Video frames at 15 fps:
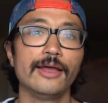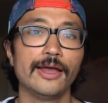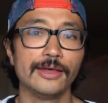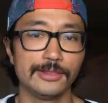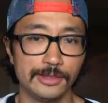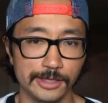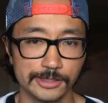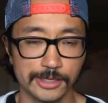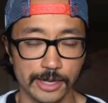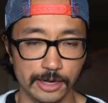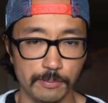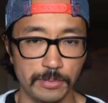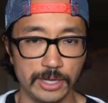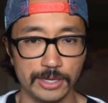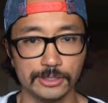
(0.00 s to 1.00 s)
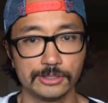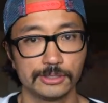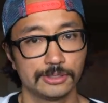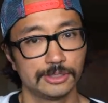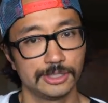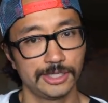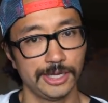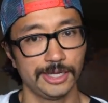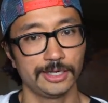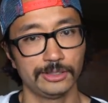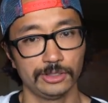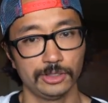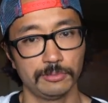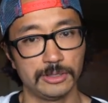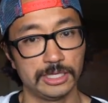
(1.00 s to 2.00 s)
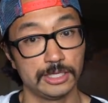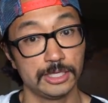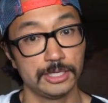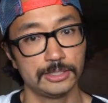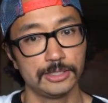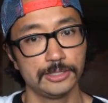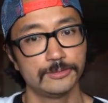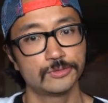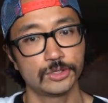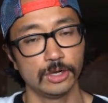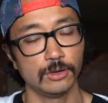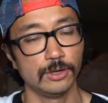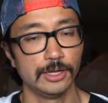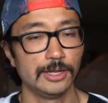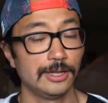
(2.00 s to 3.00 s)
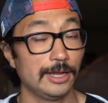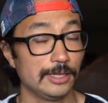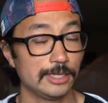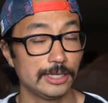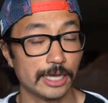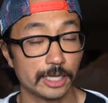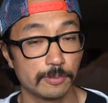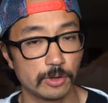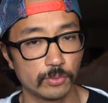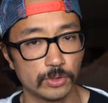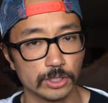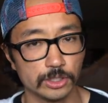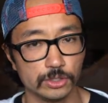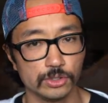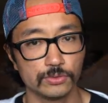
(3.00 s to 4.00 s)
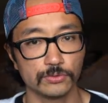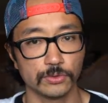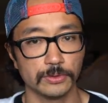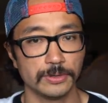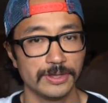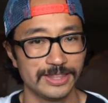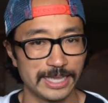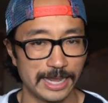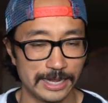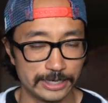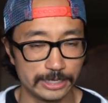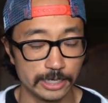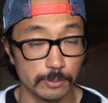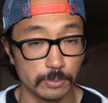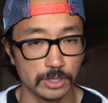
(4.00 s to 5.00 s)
at this kind of pace to take it a little bit easy. So I think that could be really useful. The idea